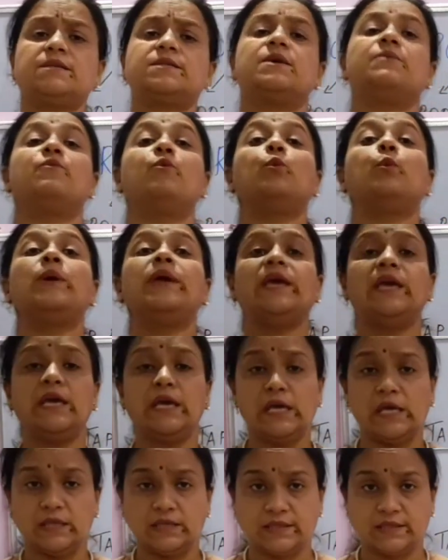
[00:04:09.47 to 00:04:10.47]
say some
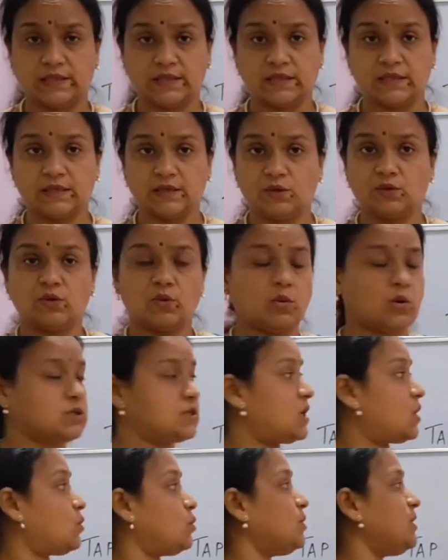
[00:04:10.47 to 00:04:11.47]
weeds. You know
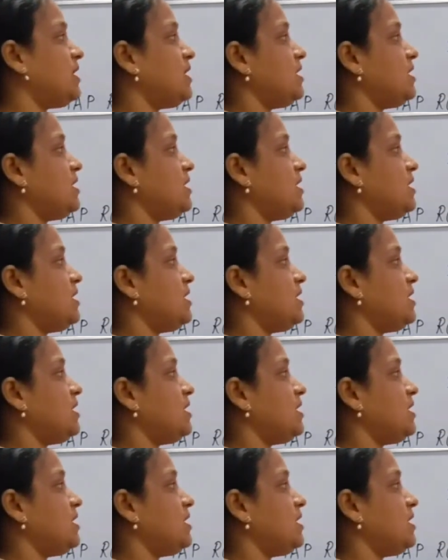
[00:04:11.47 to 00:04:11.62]
what are